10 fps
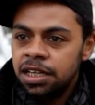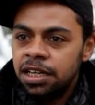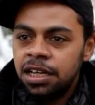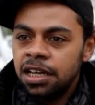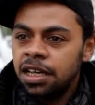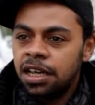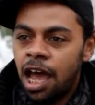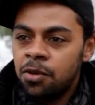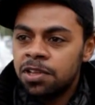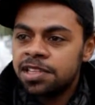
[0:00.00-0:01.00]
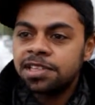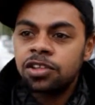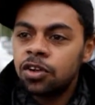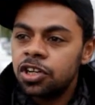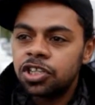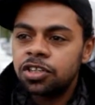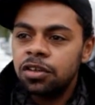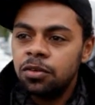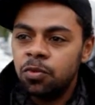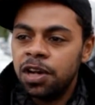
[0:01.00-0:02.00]
I was astonished
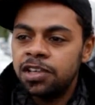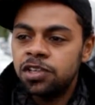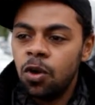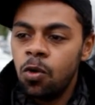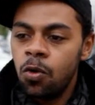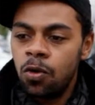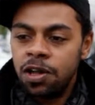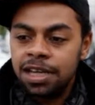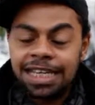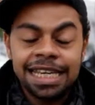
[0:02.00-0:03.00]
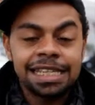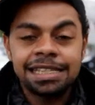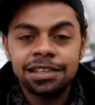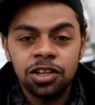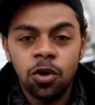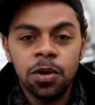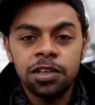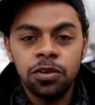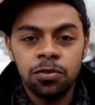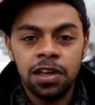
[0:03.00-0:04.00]
when I saw kids going
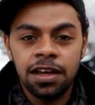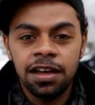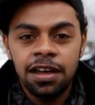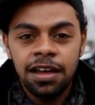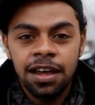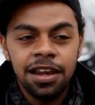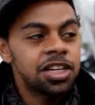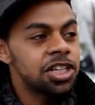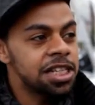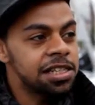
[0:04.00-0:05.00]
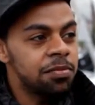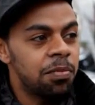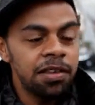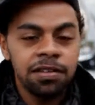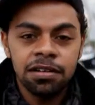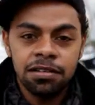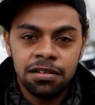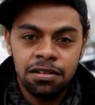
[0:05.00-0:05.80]
to the elections by their